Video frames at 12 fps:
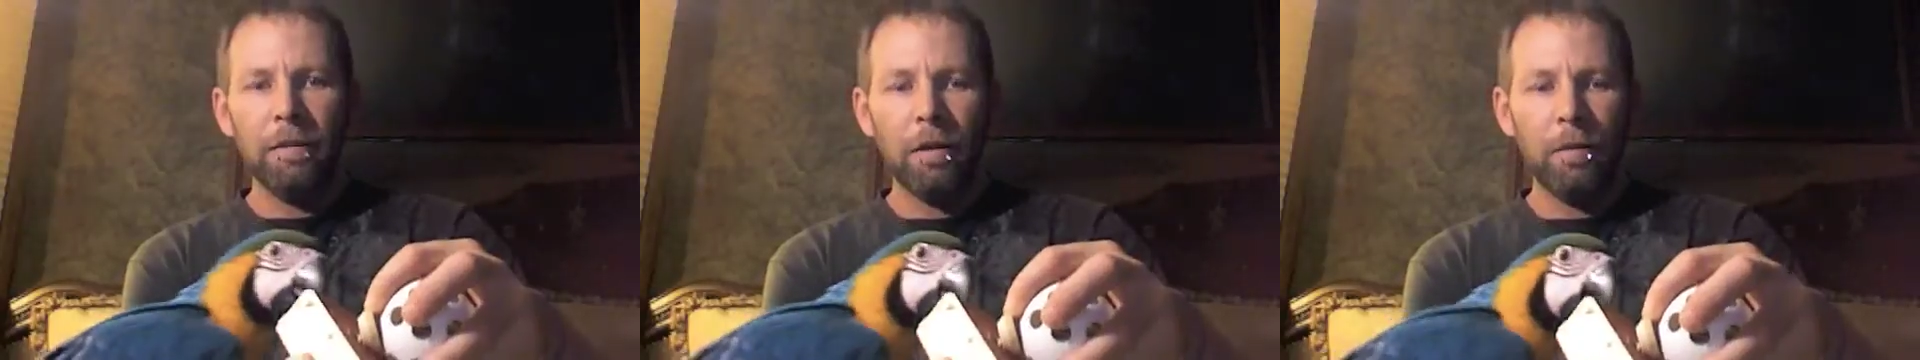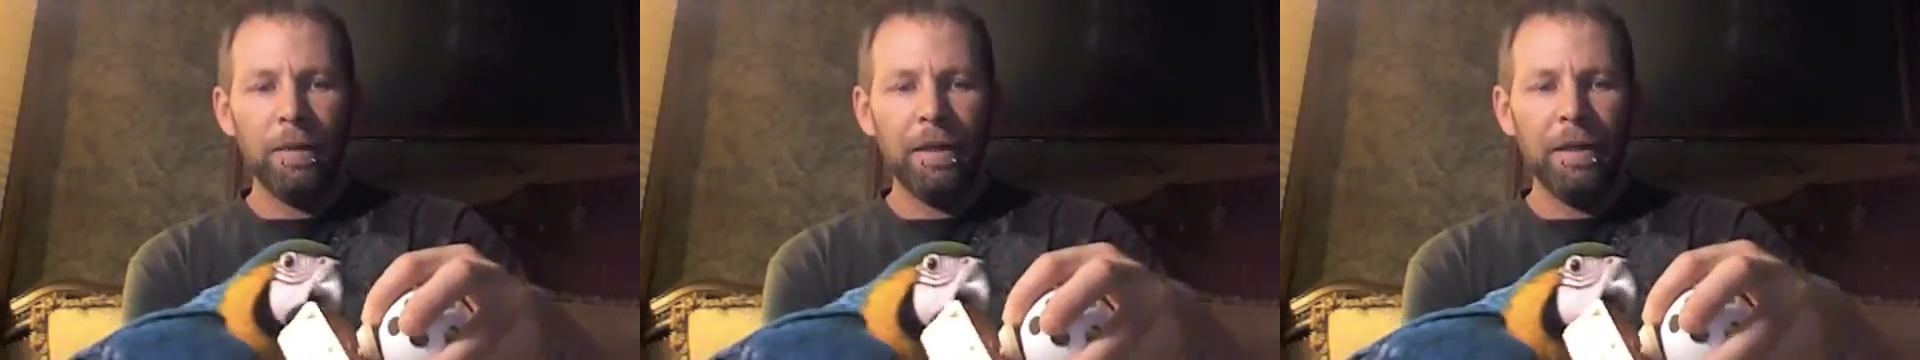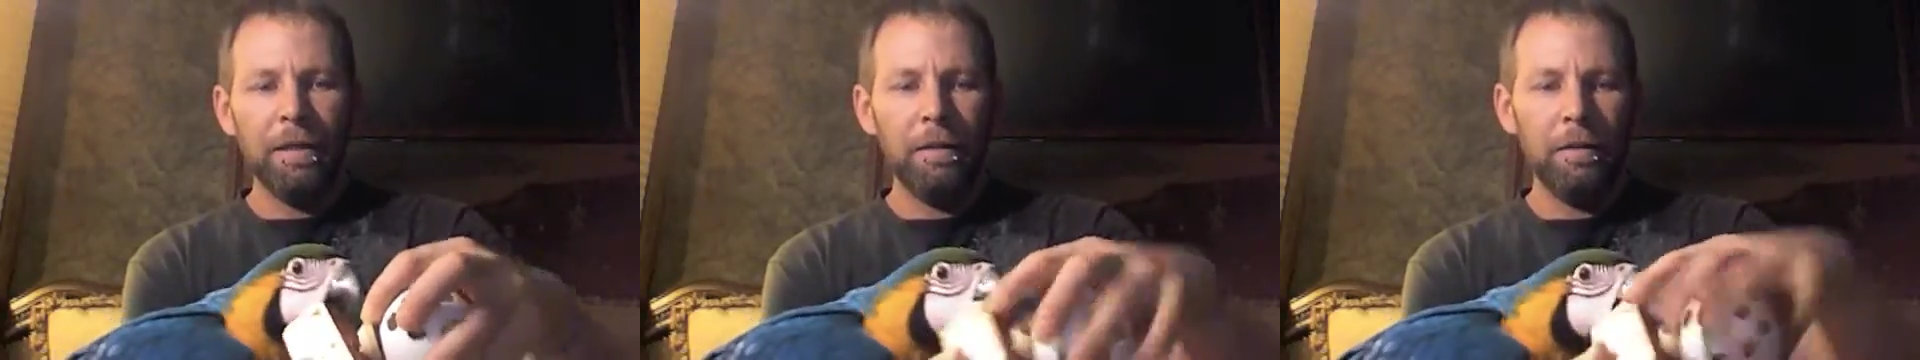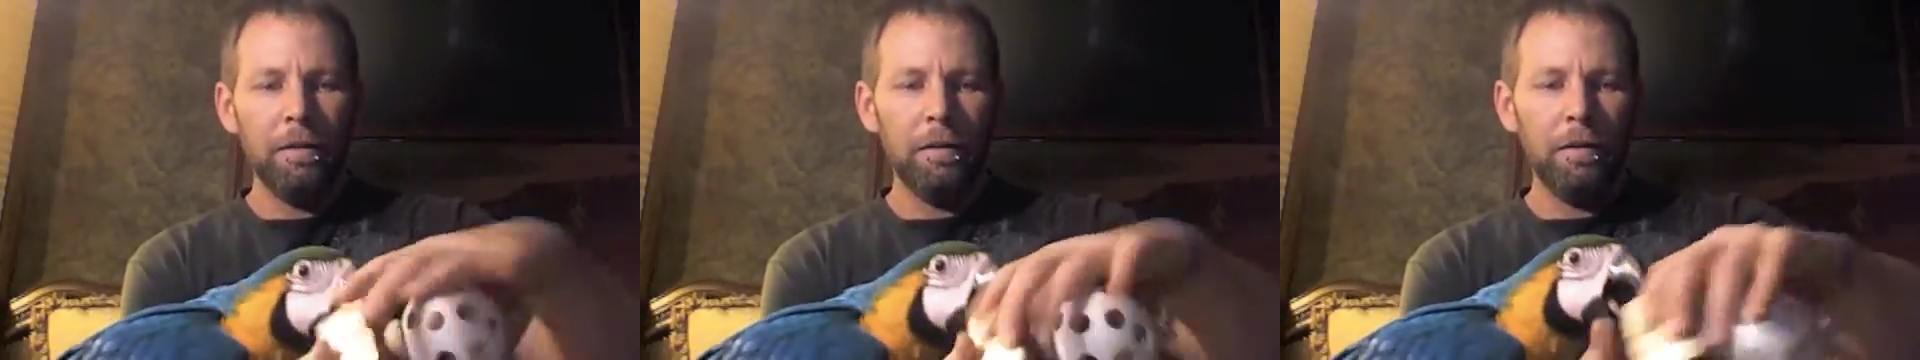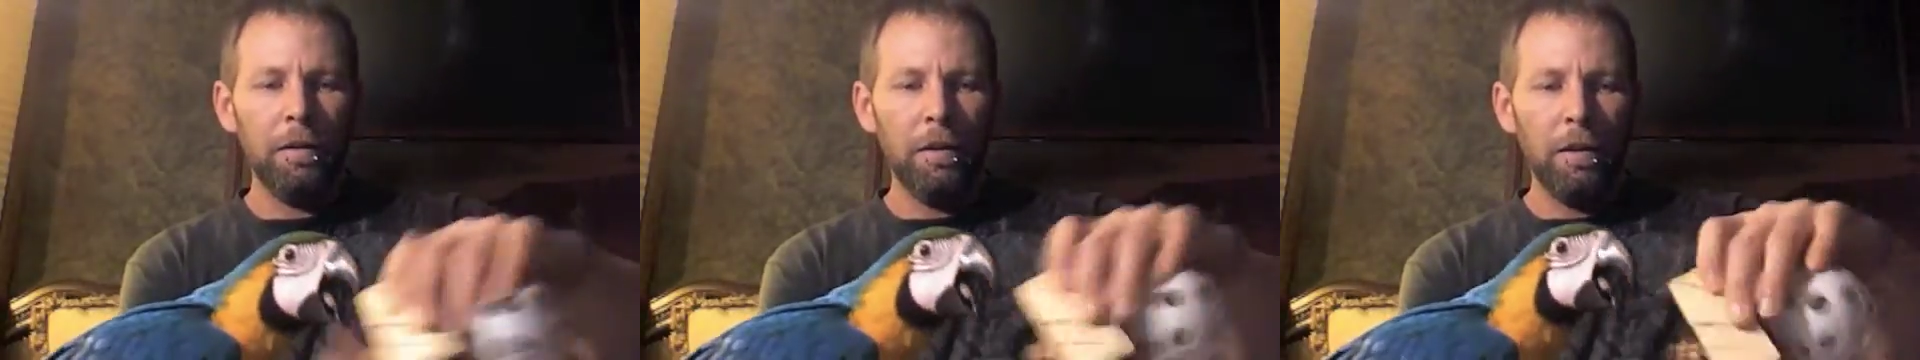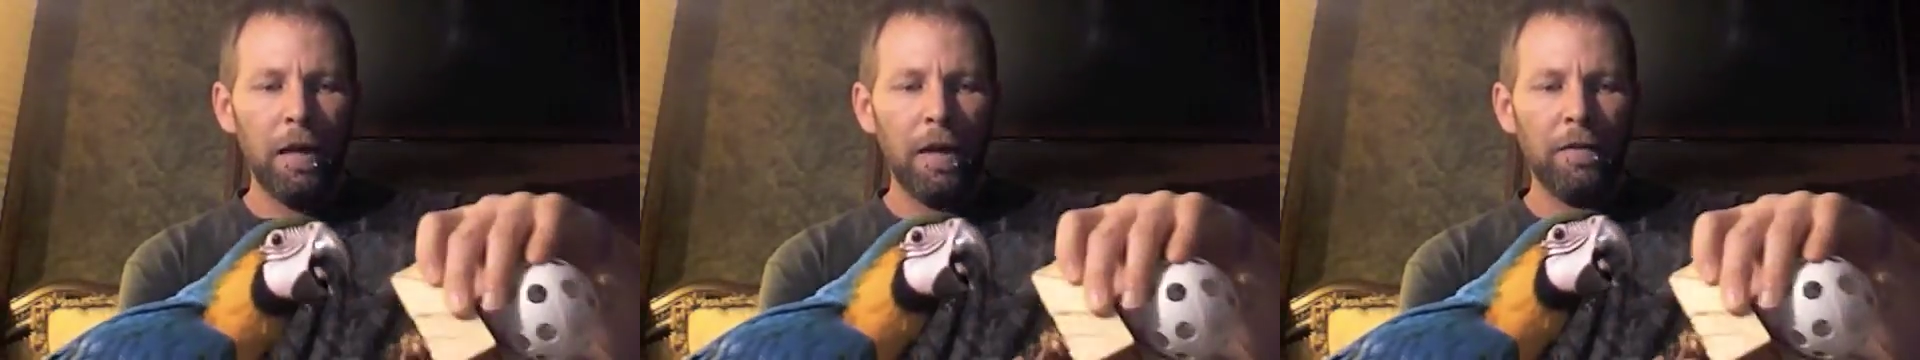a bead,
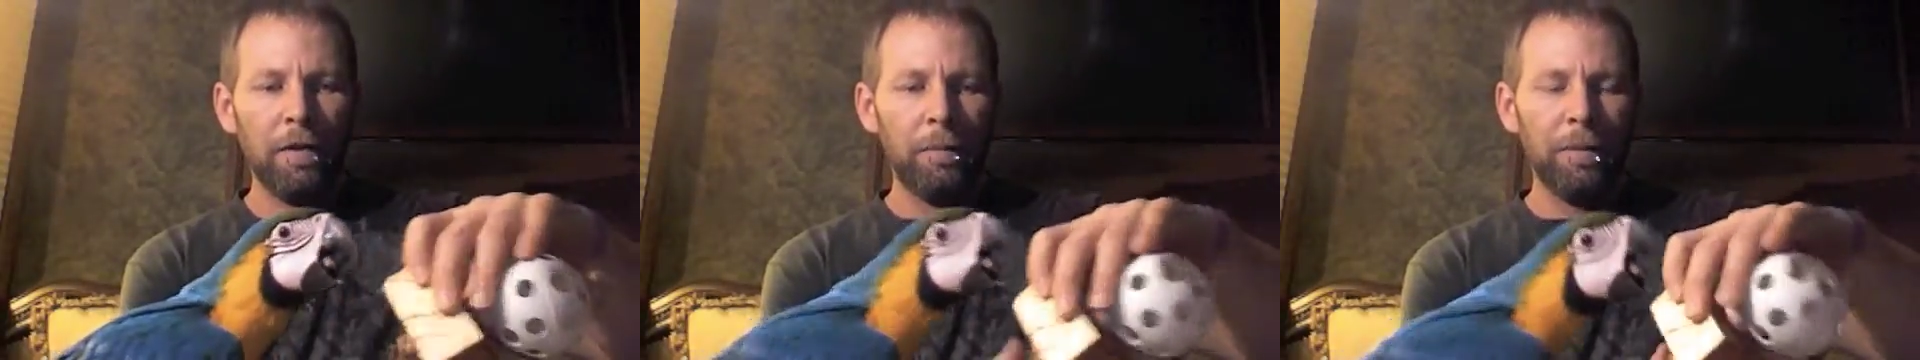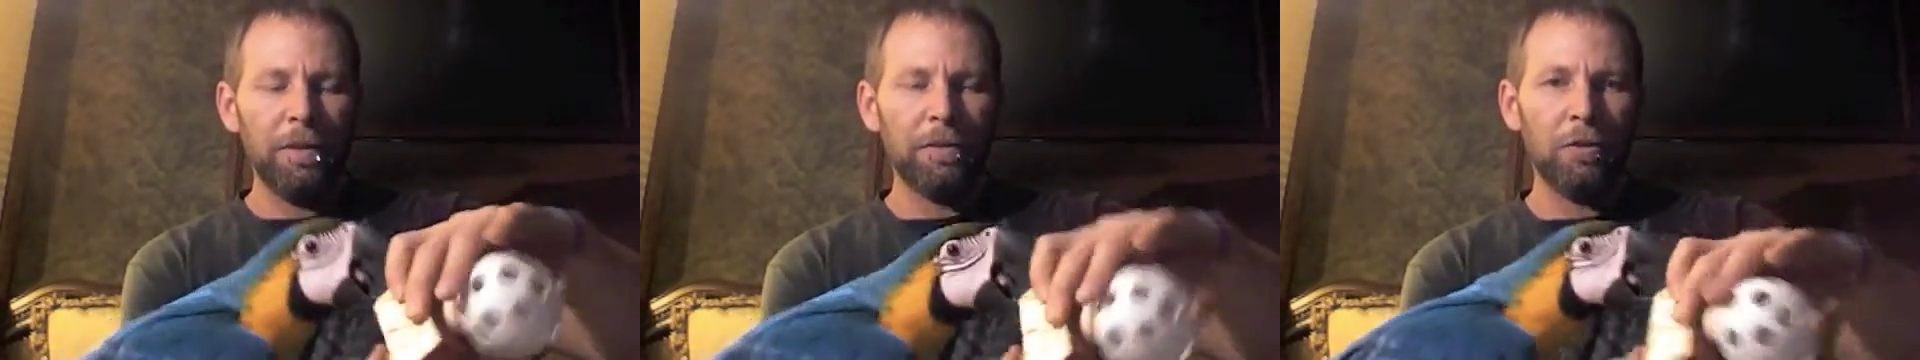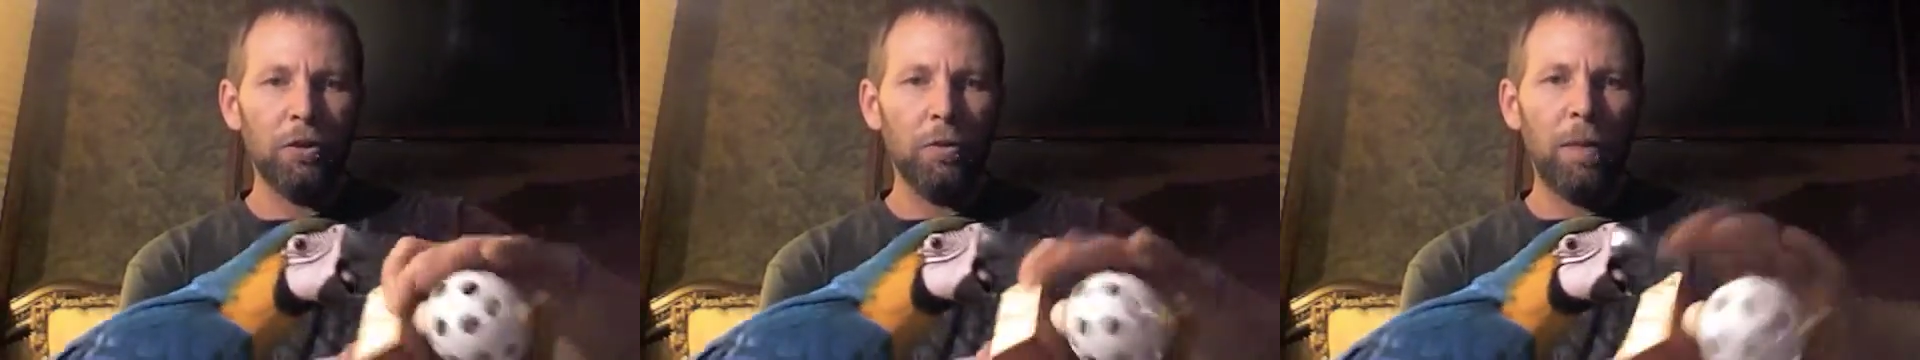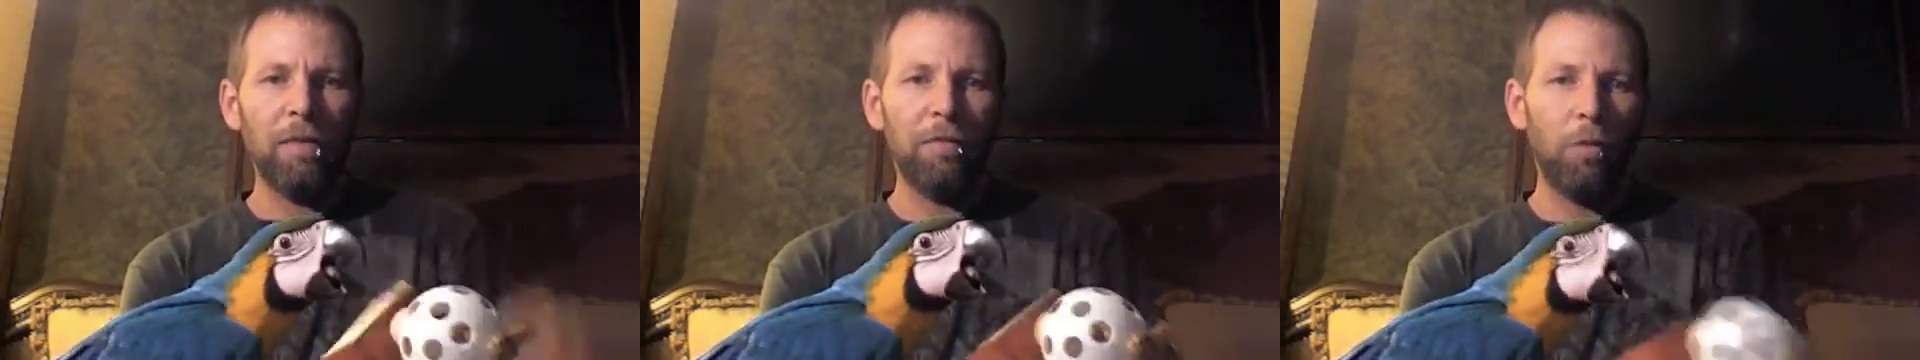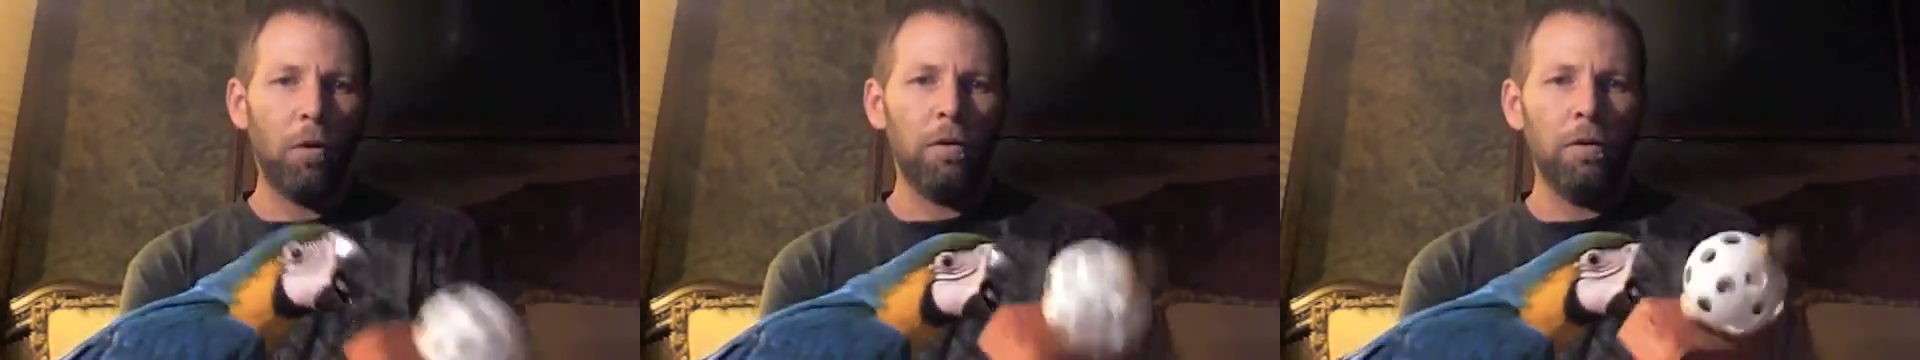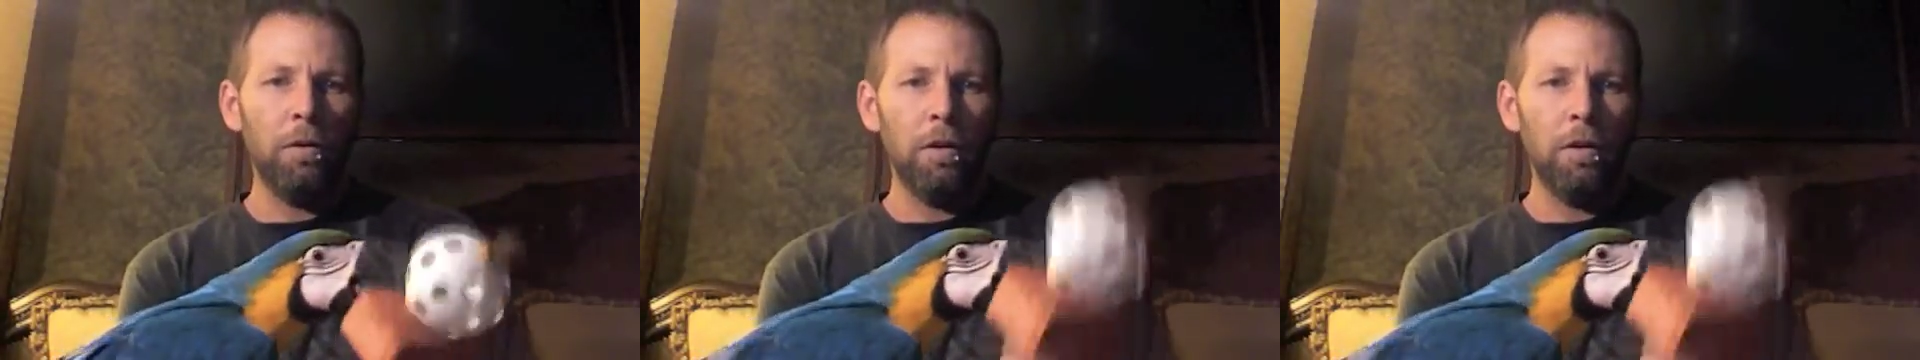and then a piece of 2x4,